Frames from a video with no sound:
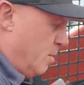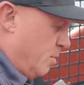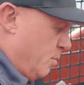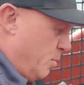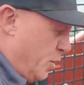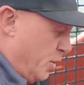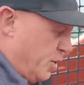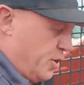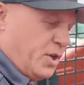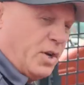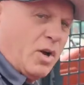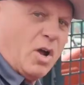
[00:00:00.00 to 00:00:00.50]

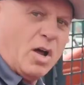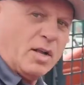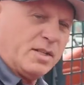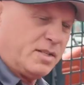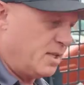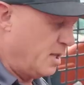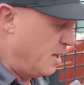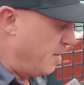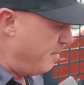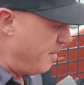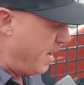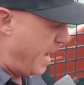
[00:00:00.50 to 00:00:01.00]
push it
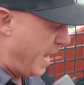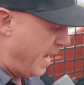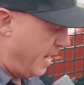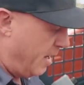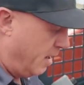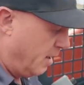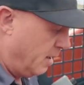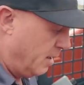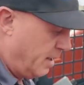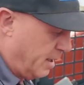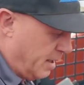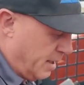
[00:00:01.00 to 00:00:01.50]
onto the
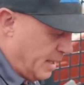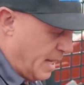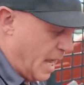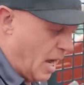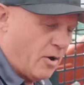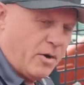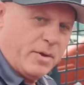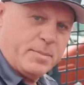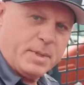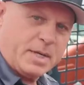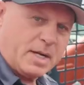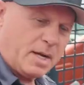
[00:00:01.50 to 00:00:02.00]
male, and
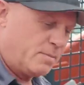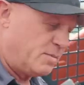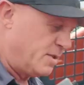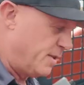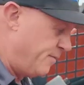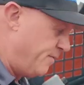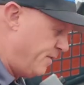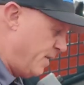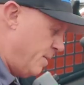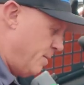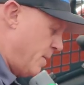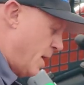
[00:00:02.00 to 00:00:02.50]
now it becomes a
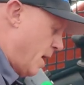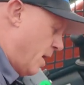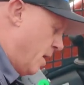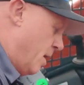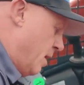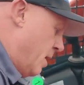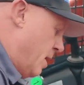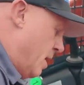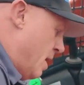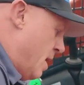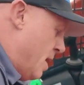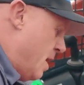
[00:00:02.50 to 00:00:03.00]

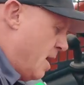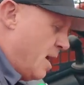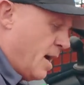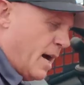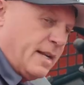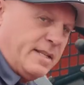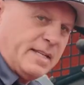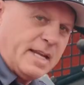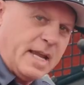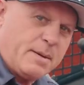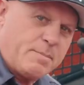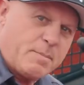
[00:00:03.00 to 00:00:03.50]
female.
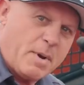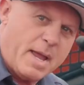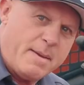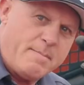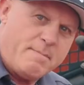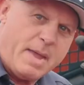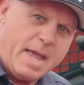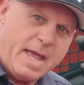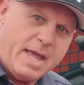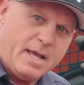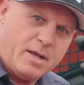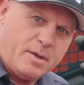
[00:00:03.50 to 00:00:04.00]
I take my
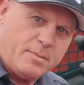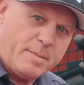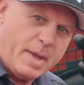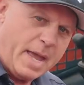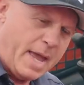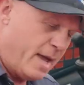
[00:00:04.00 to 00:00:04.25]
male,